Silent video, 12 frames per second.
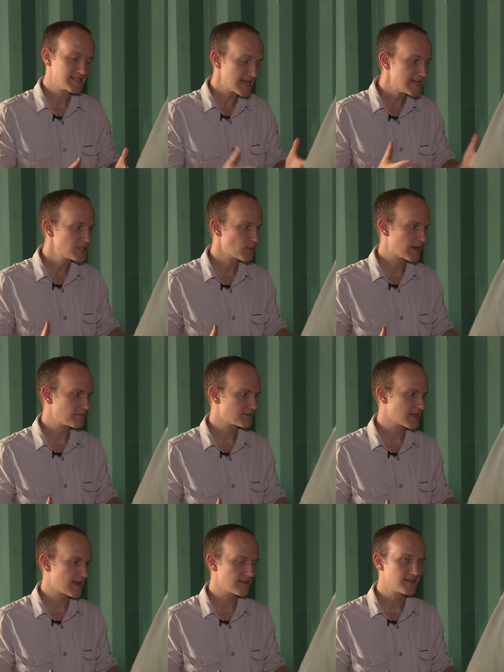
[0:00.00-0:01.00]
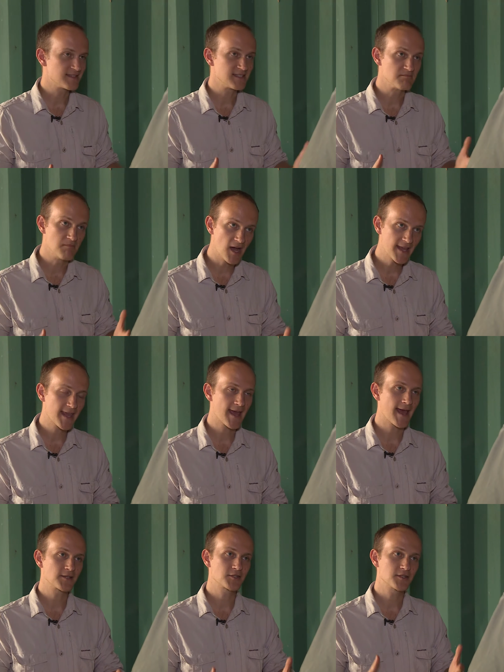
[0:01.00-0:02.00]
It's his way of saying, this is my
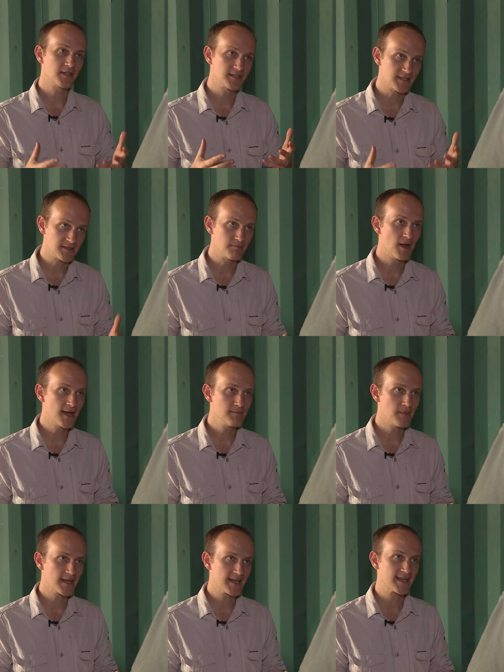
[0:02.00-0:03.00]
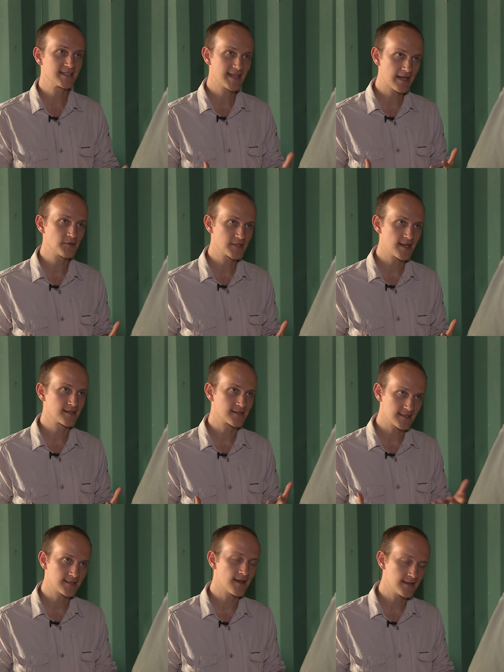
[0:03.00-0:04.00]
catch, this is my money, and tells us
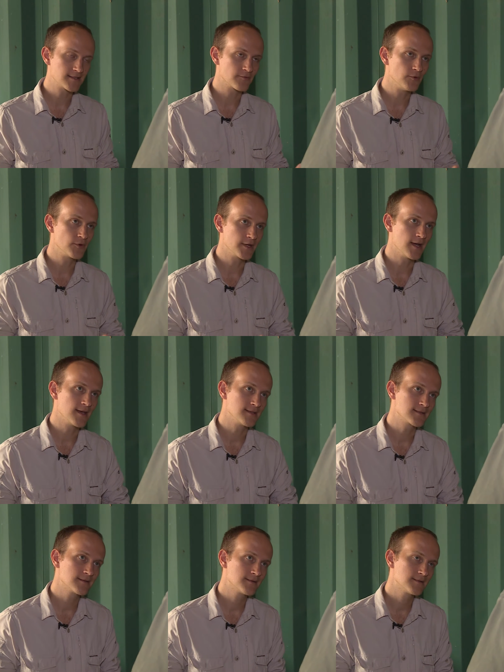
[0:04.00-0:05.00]
these guys are organised.